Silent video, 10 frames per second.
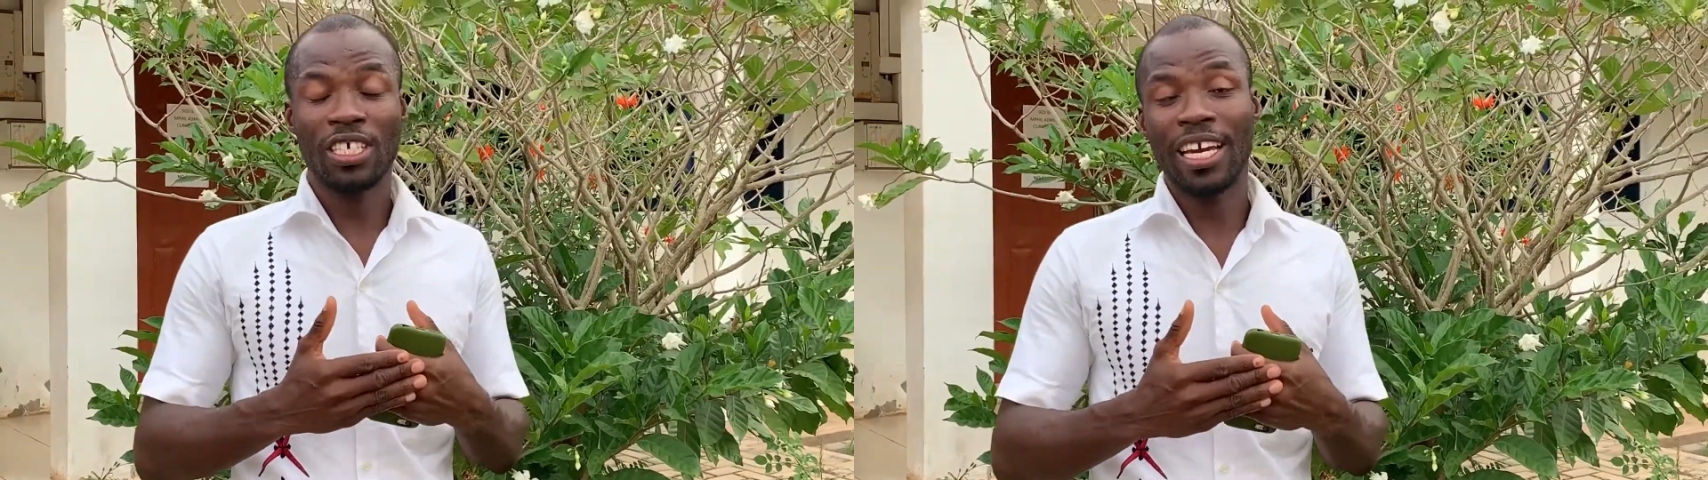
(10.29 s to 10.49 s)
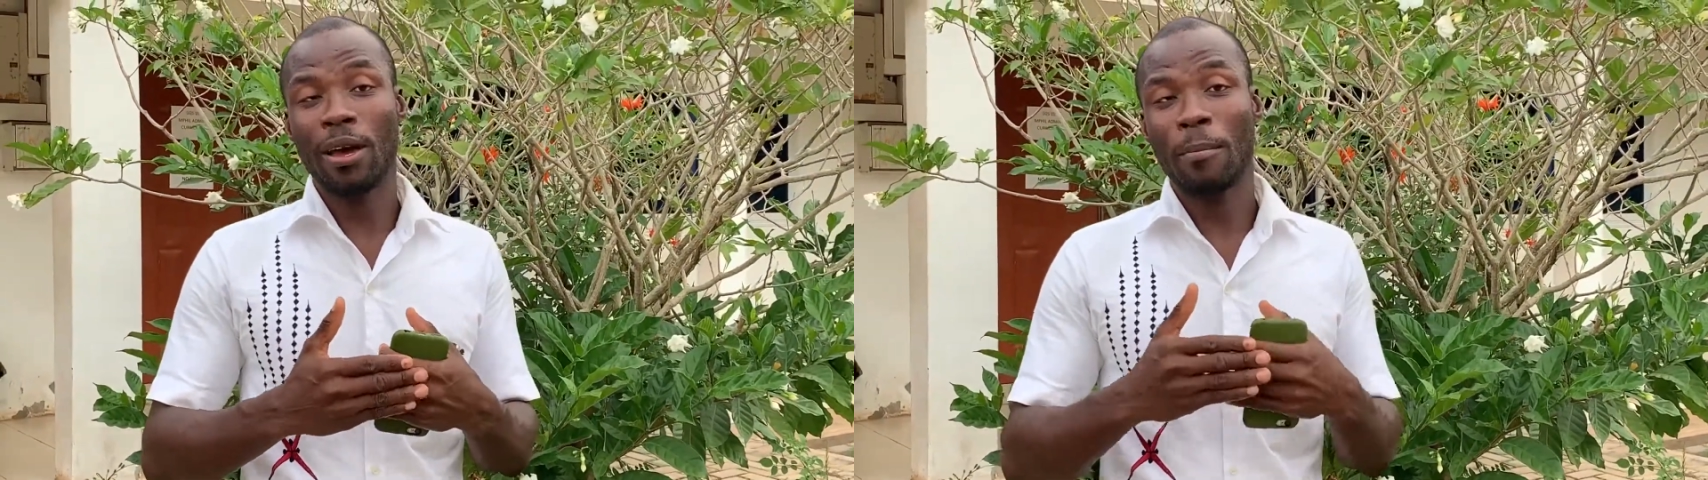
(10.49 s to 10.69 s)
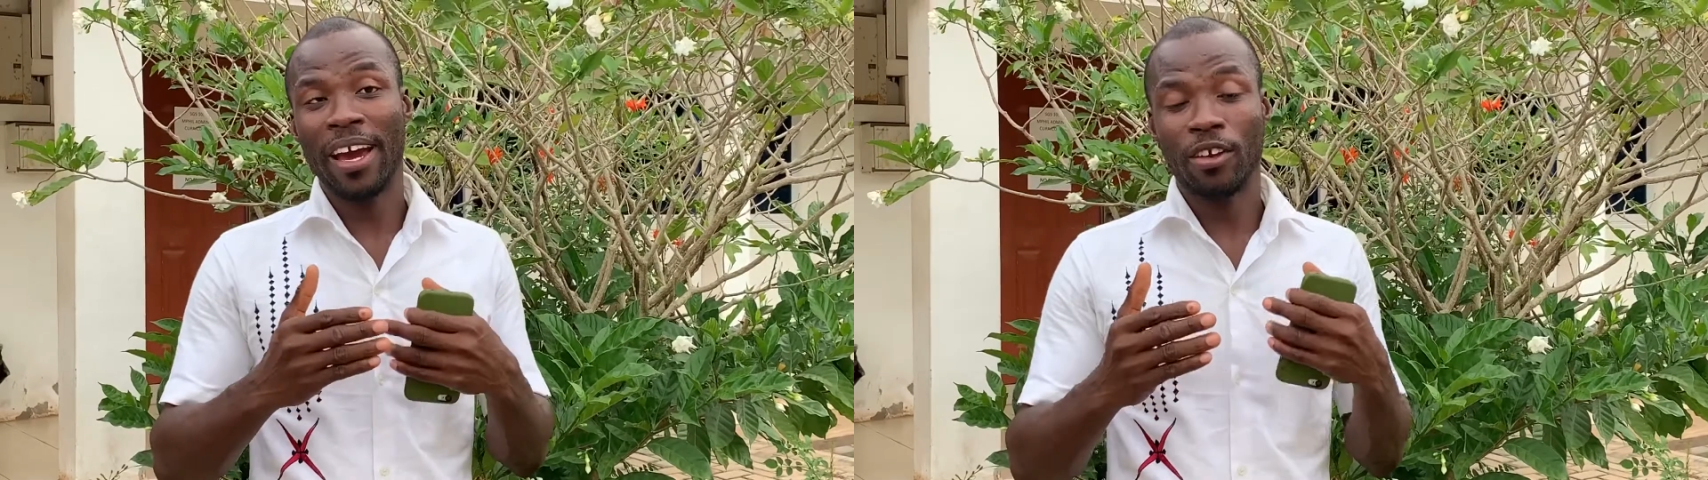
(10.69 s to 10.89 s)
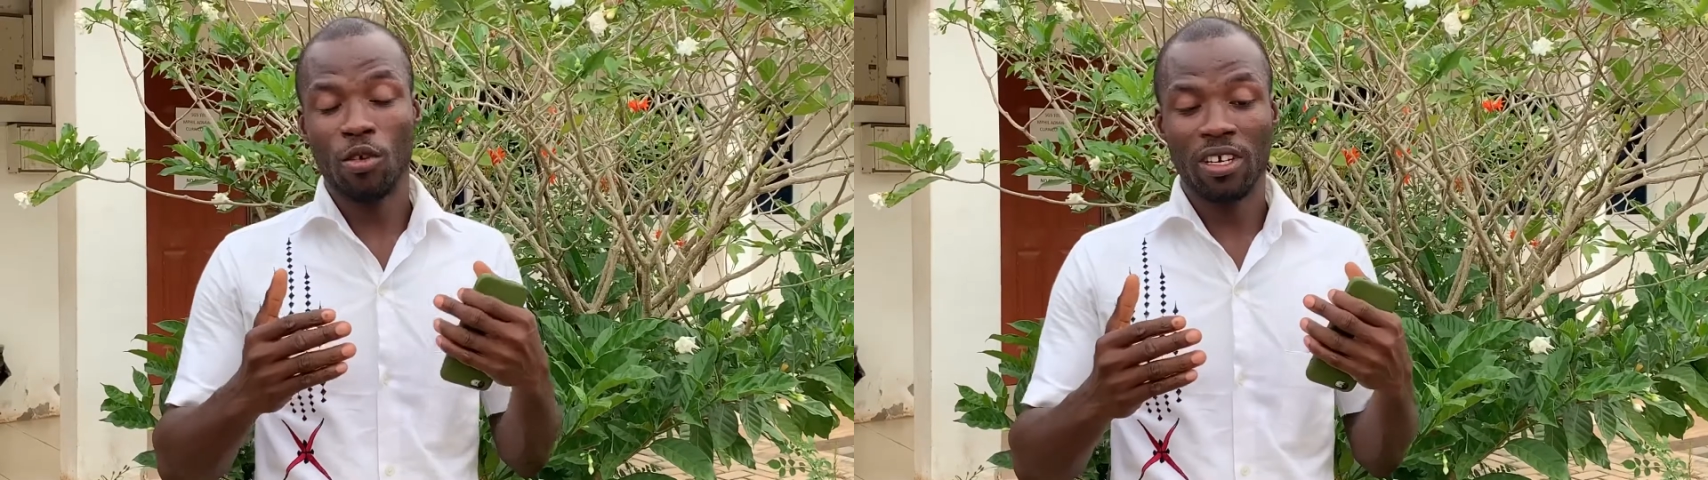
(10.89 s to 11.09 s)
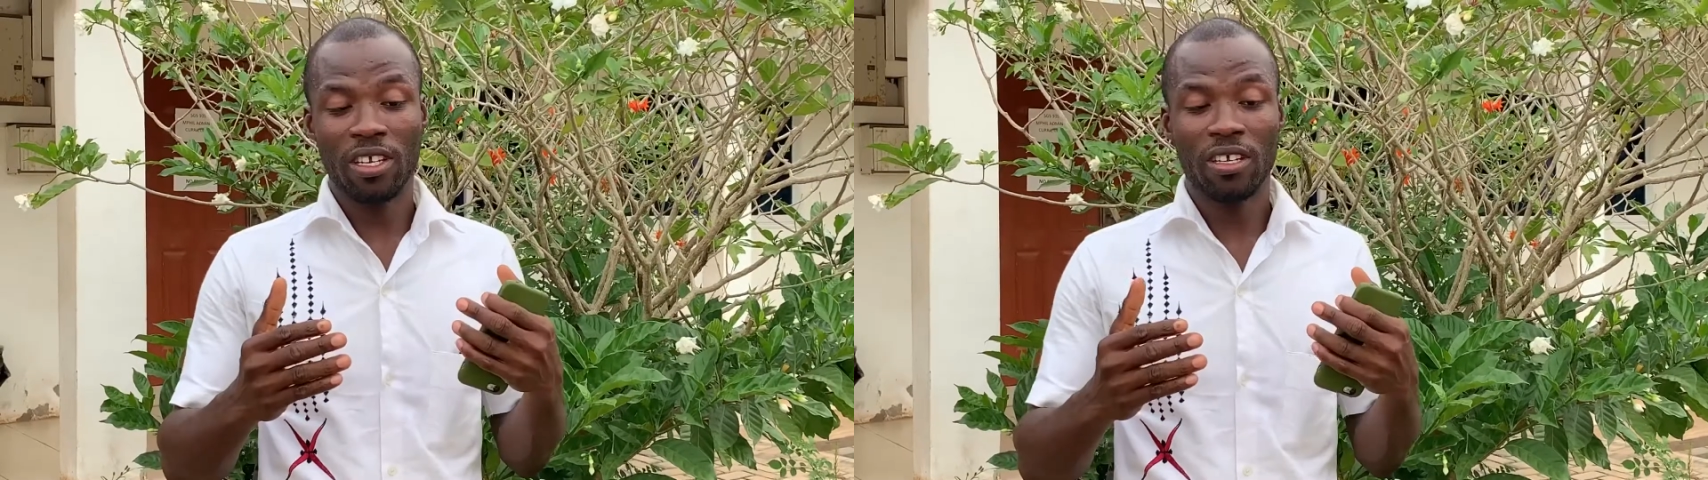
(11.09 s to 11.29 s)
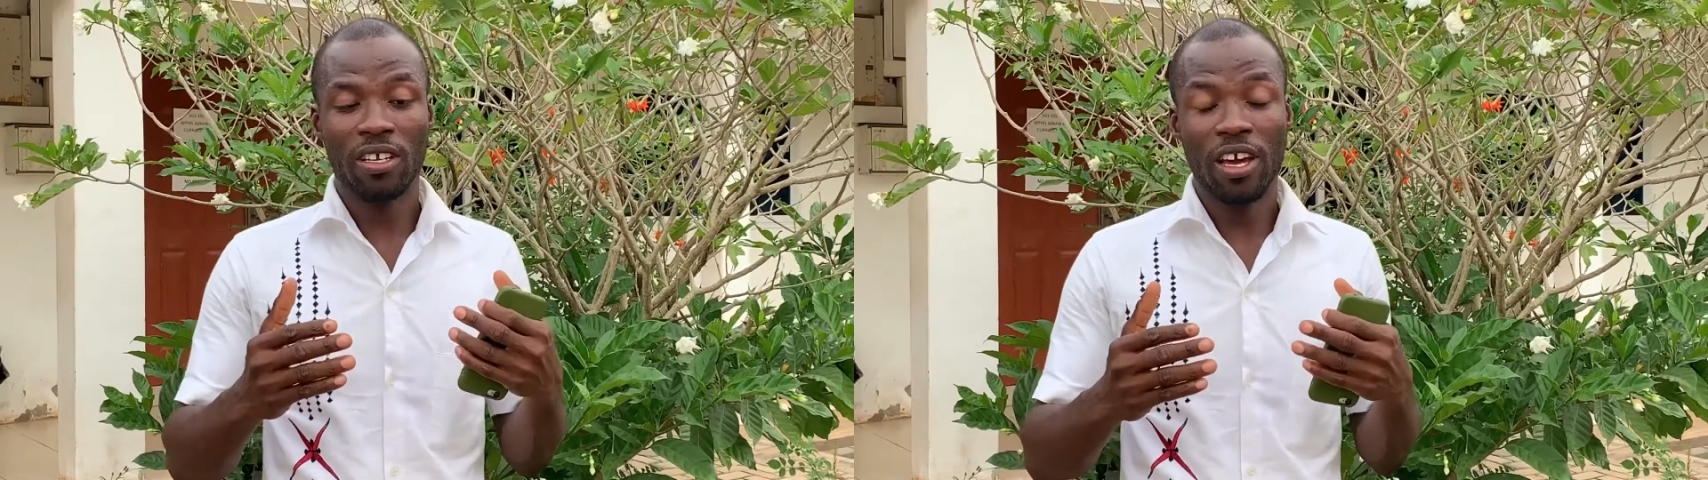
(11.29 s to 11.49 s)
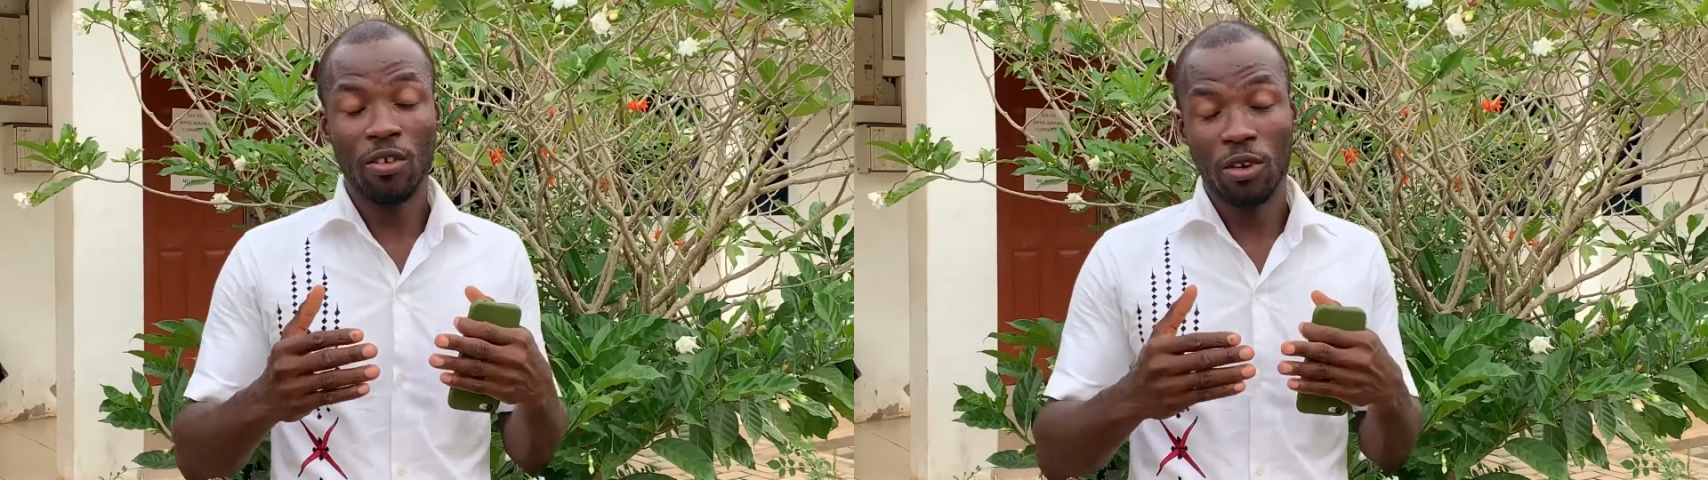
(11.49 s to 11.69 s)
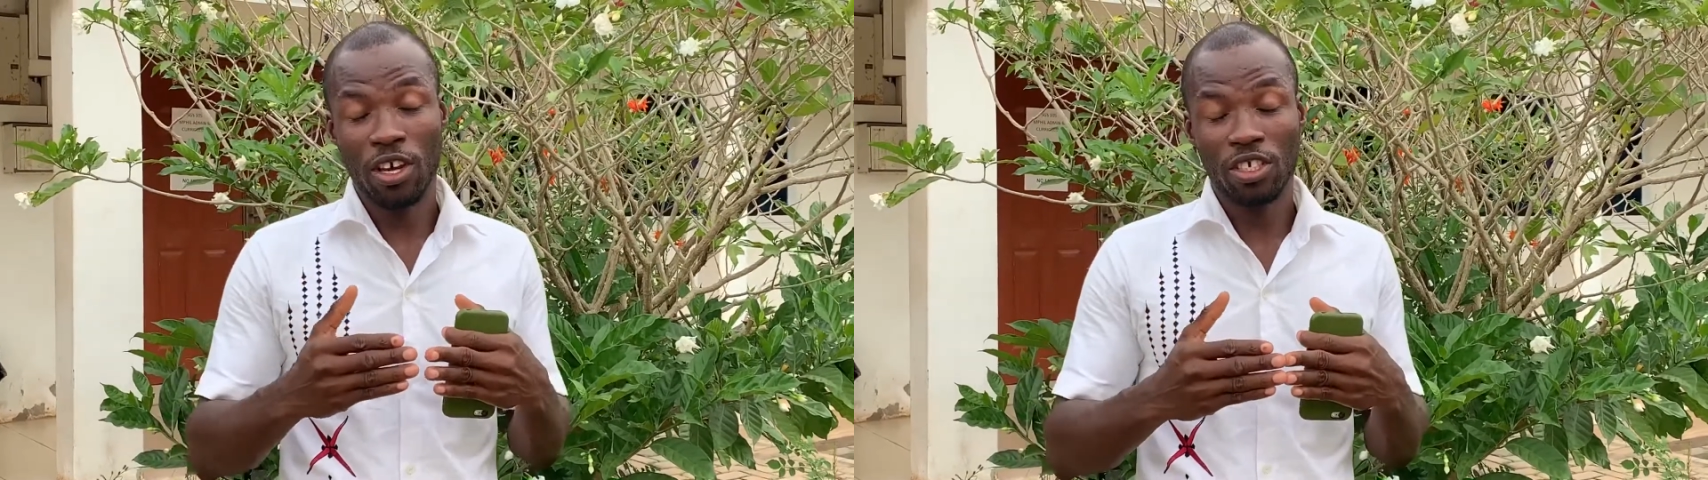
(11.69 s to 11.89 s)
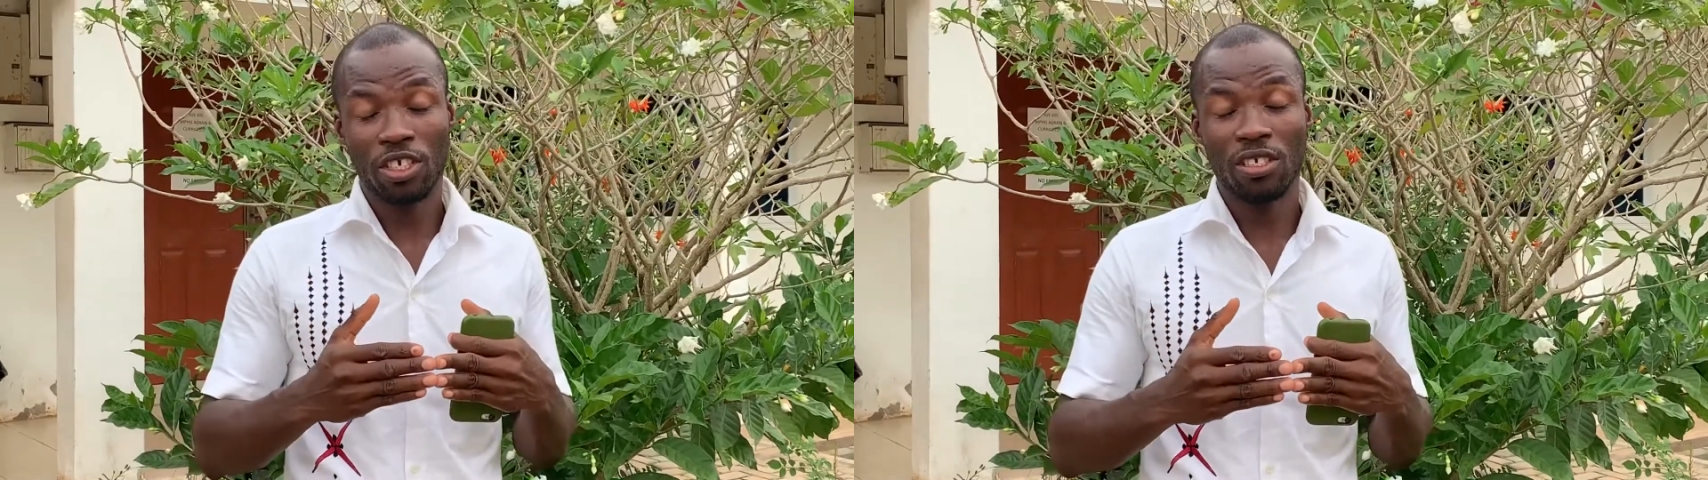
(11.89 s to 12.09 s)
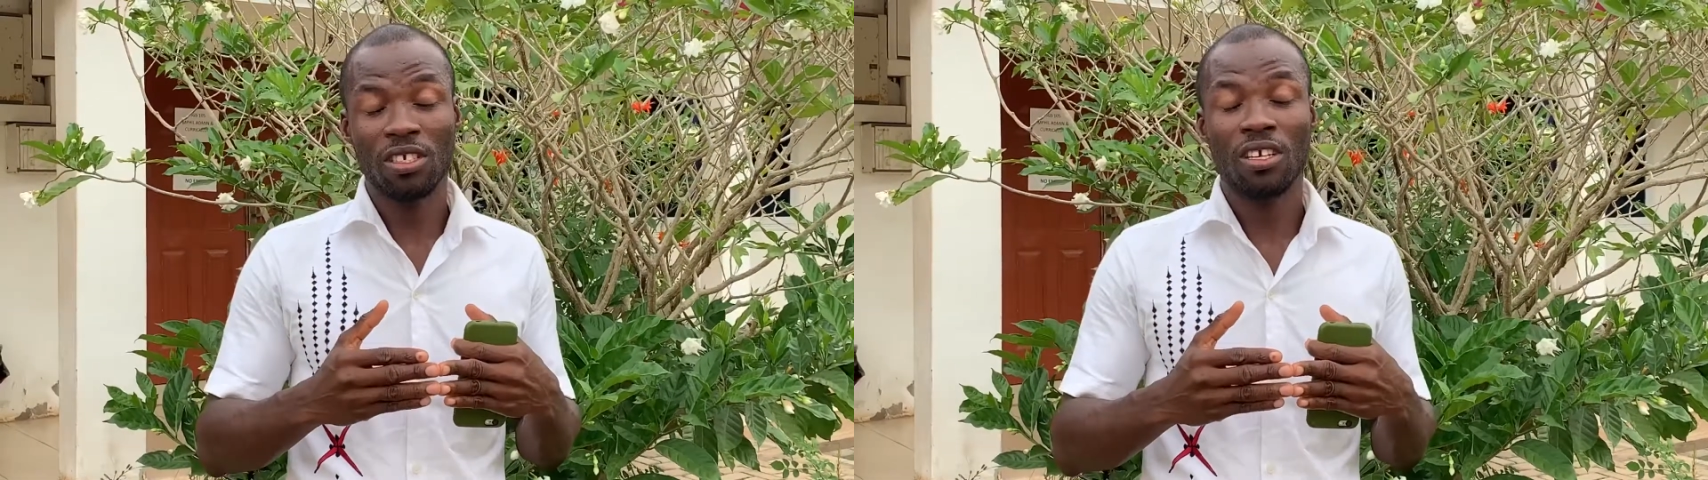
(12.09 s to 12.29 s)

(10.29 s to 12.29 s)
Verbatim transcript: and a minor in education.